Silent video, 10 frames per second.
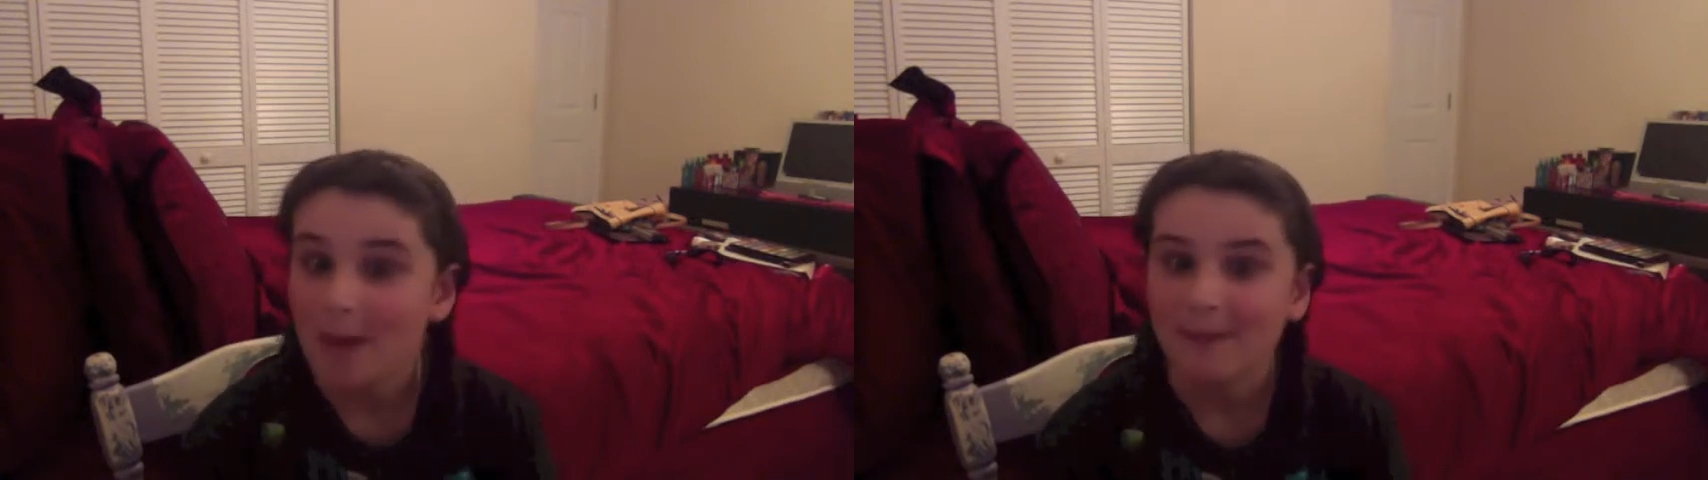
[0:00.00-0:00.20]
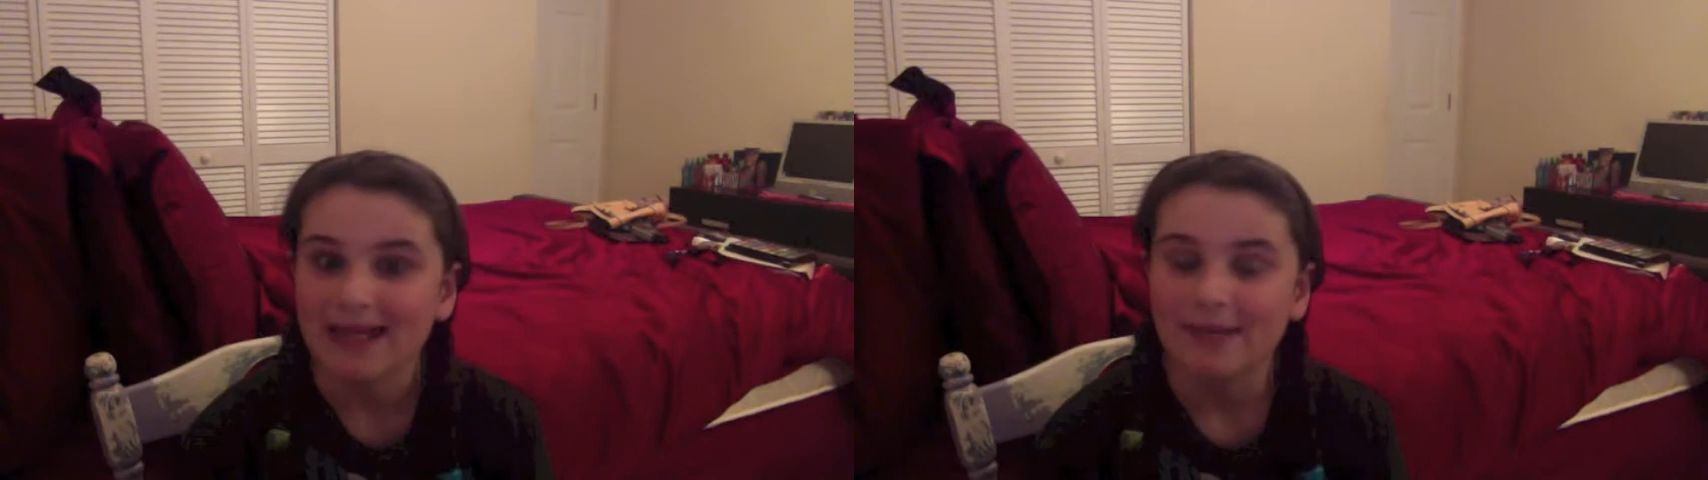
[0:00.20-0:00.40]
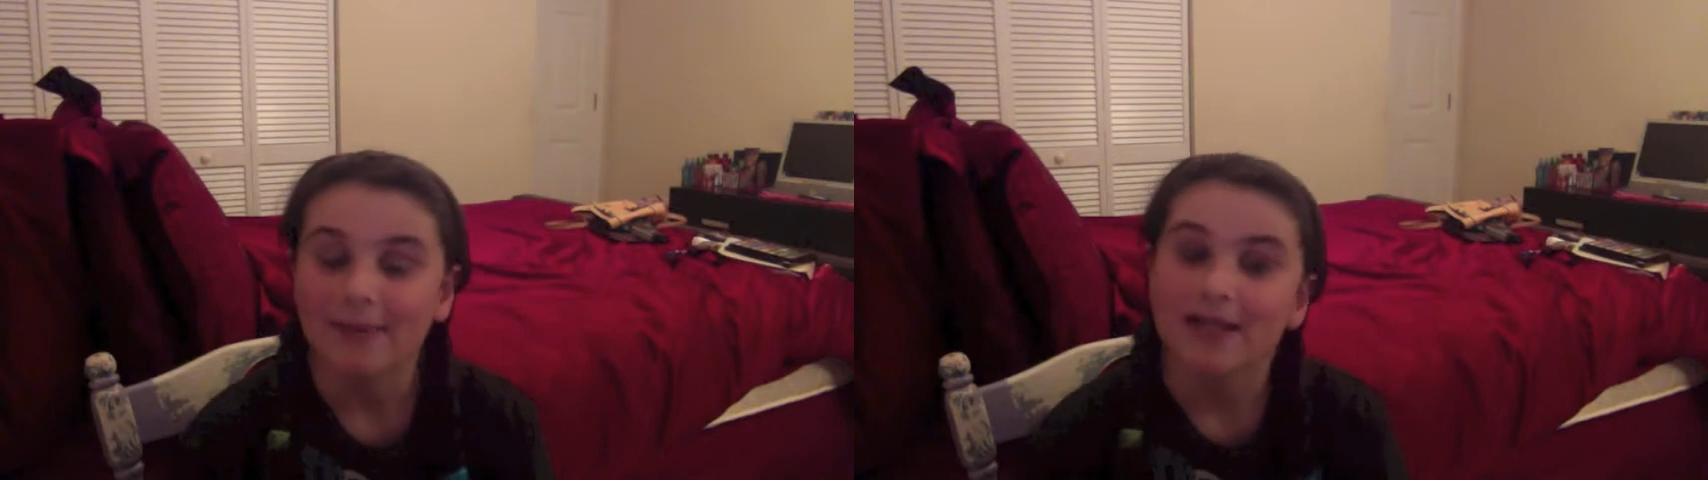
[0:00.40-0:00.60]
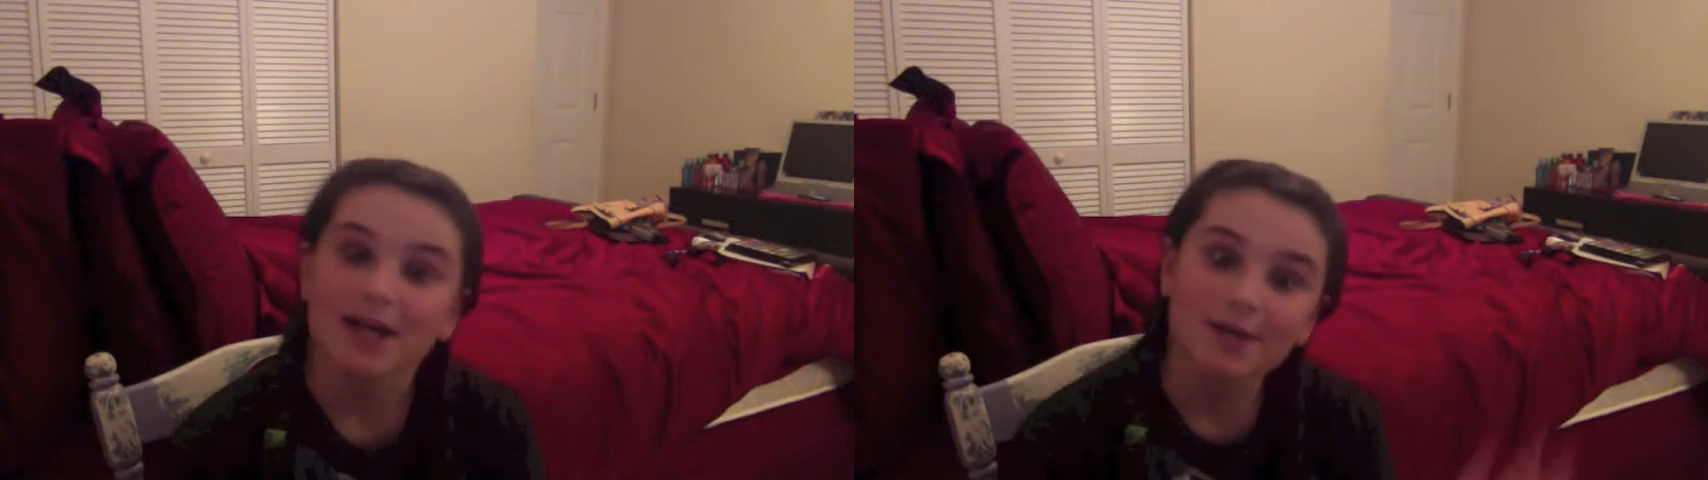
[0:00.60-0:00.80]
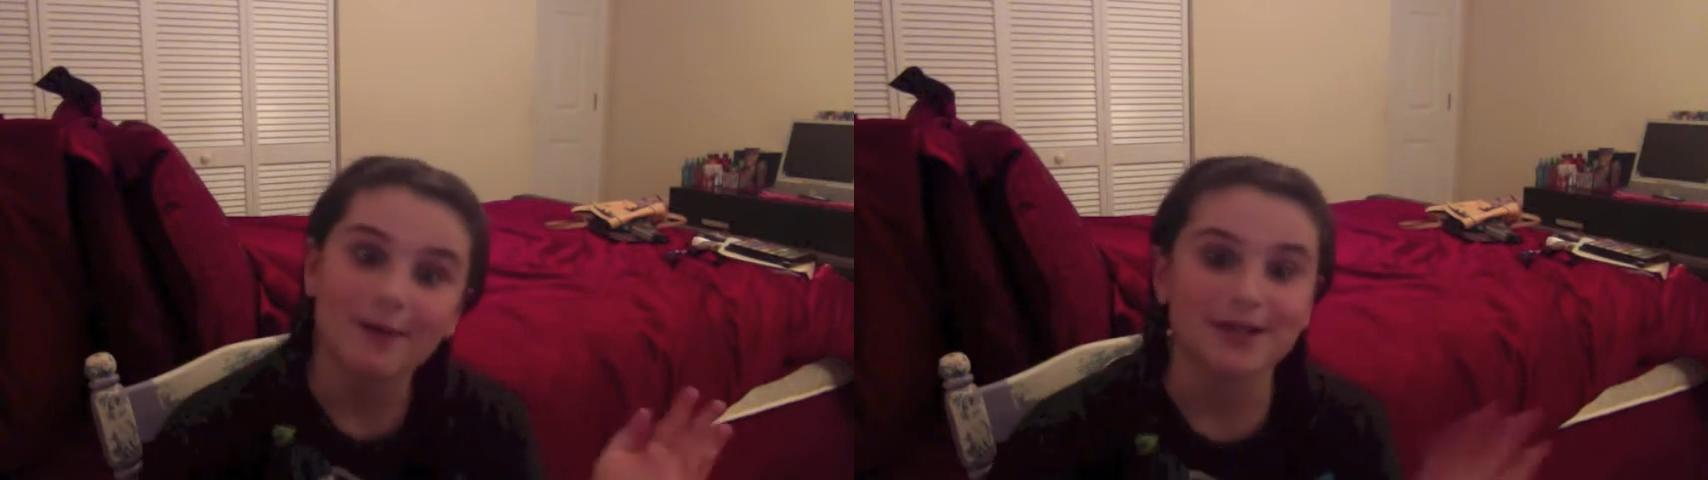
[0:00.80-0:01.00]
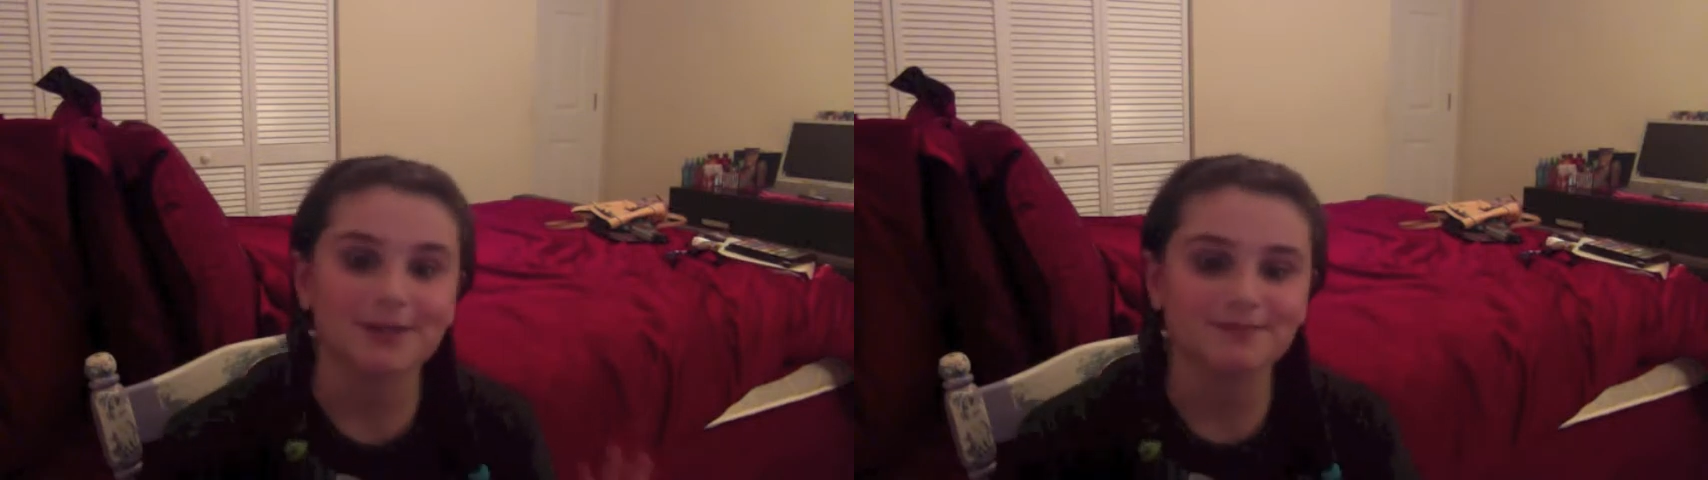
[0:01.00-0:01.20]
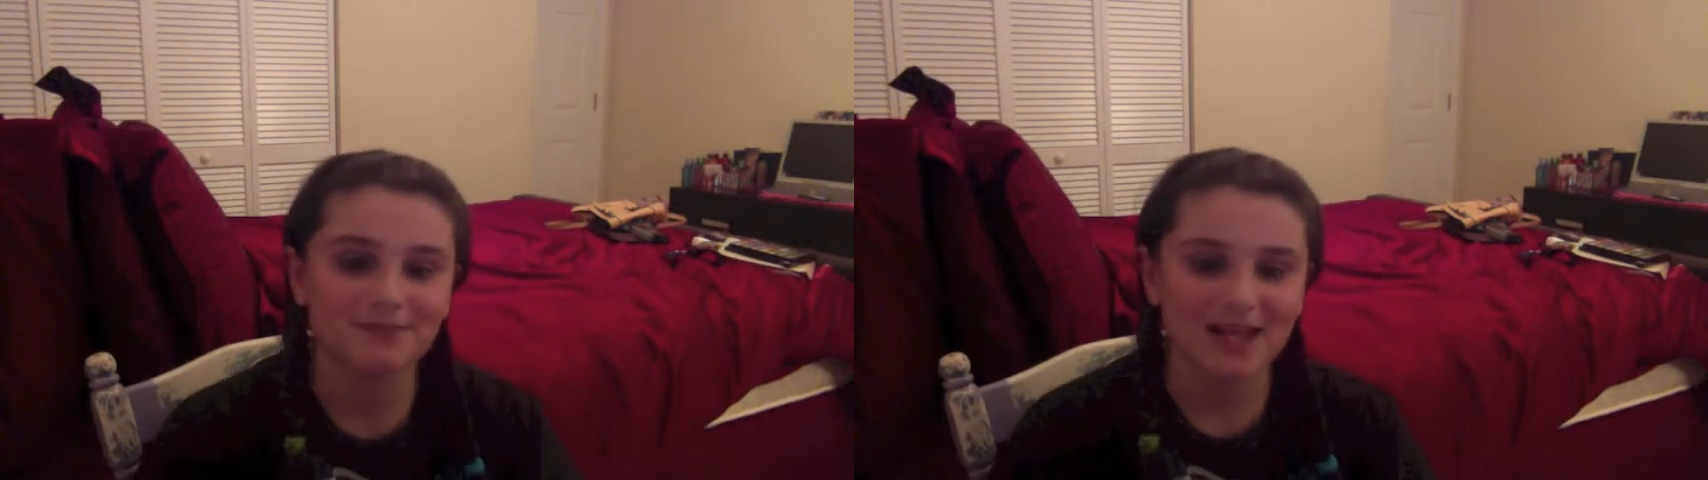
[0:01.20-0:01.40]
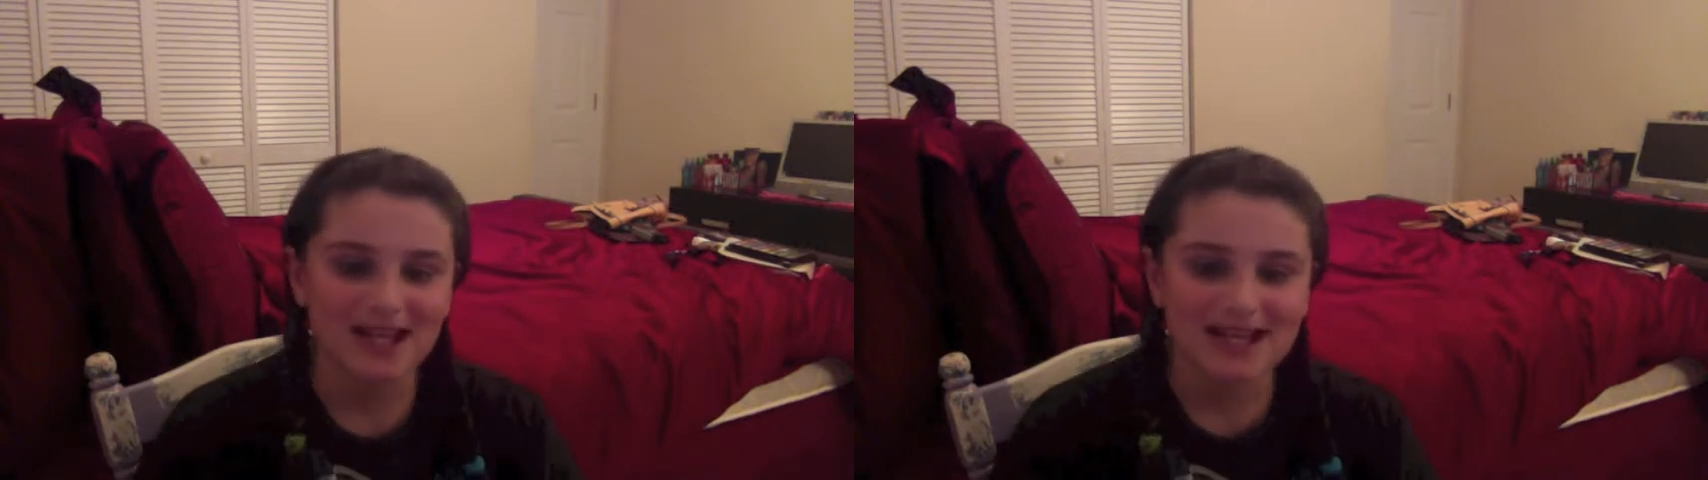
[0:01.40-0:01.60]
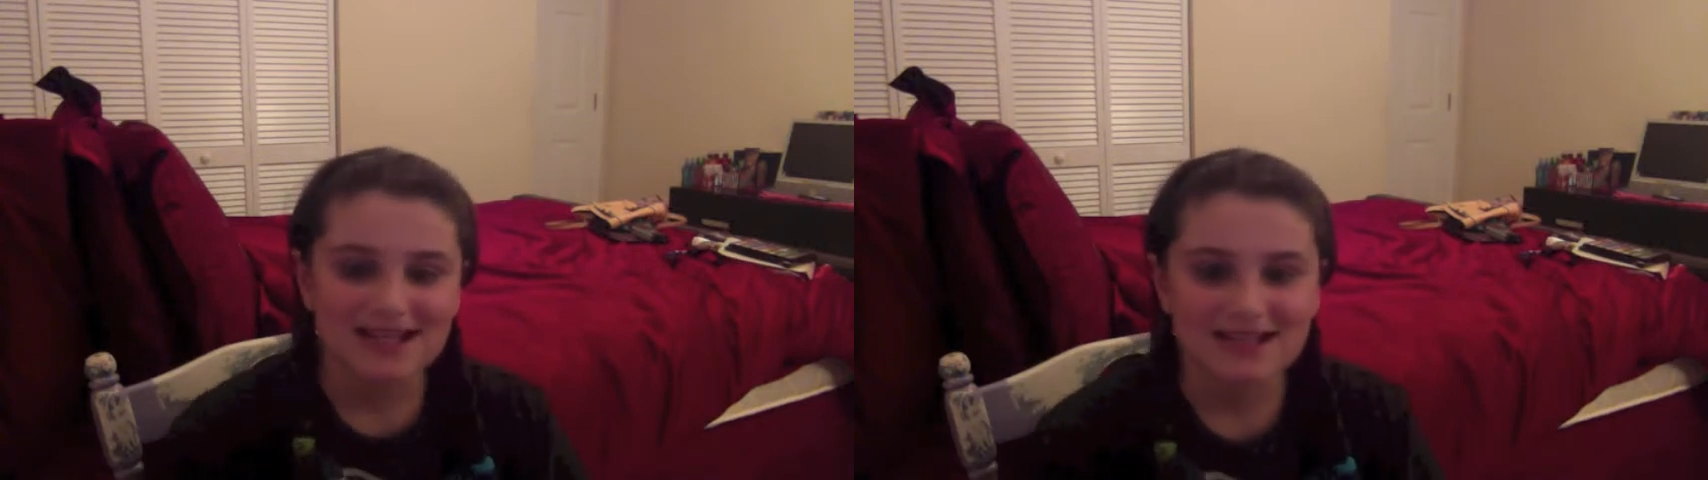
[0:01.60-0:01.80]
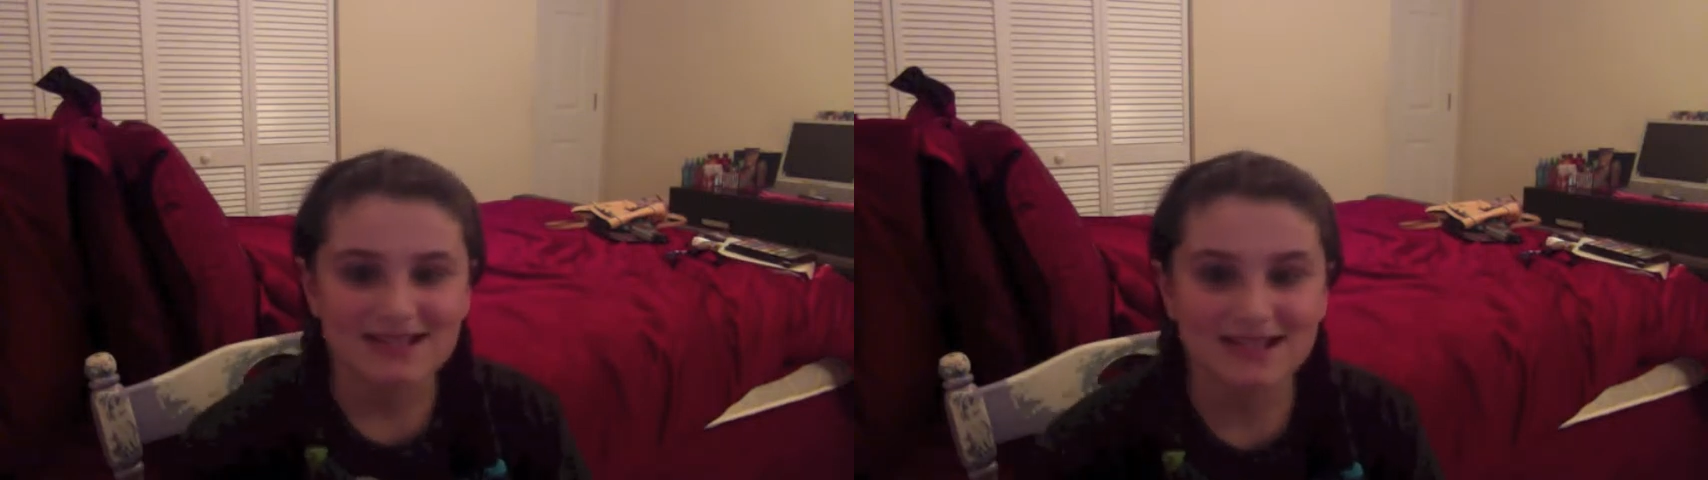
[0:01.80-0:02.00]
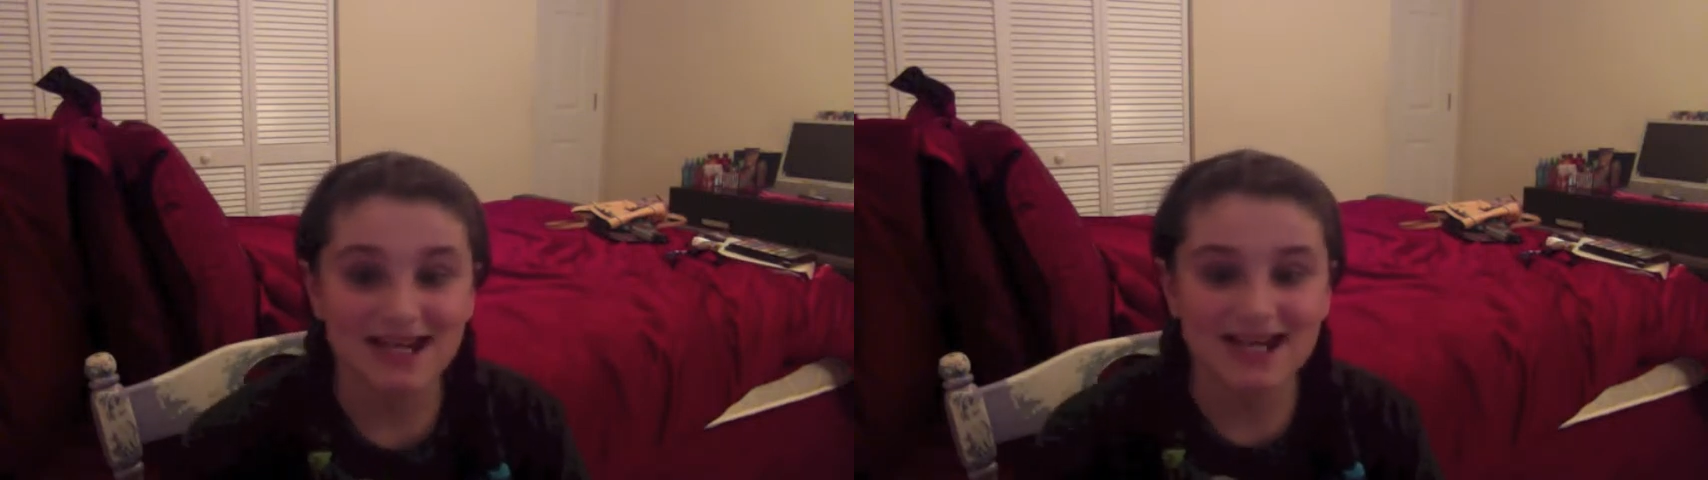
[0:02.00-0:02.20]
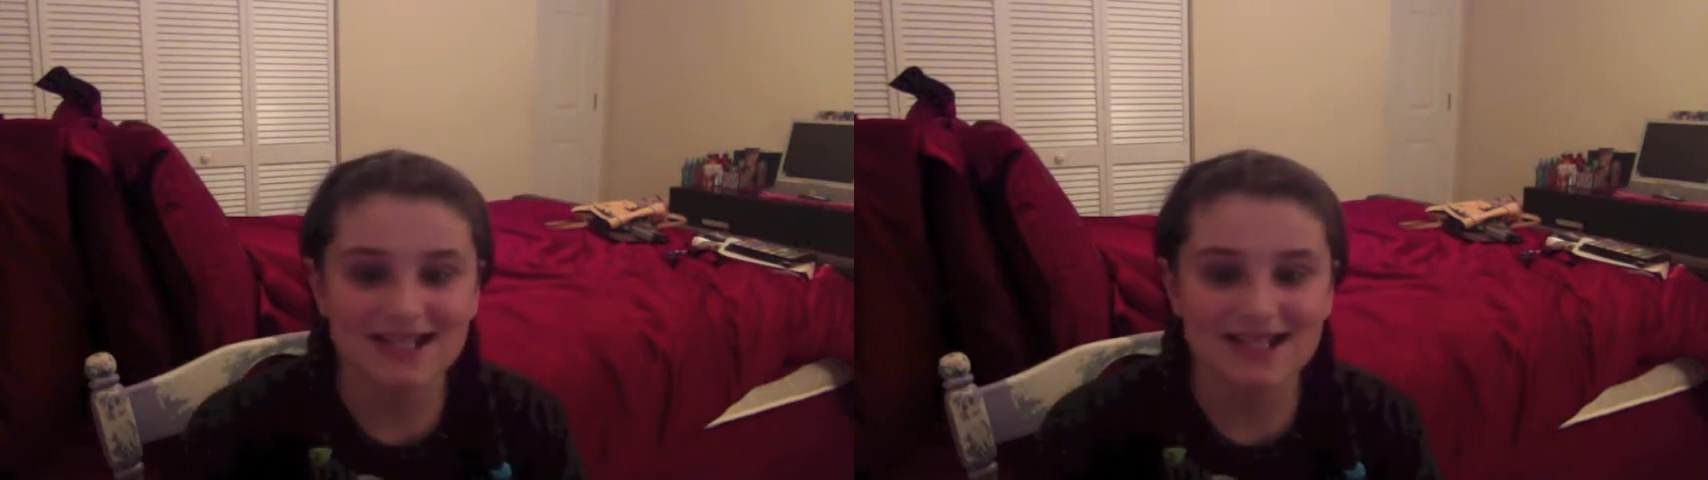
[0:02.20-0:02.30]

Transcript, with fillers: make my luck better. So yeah,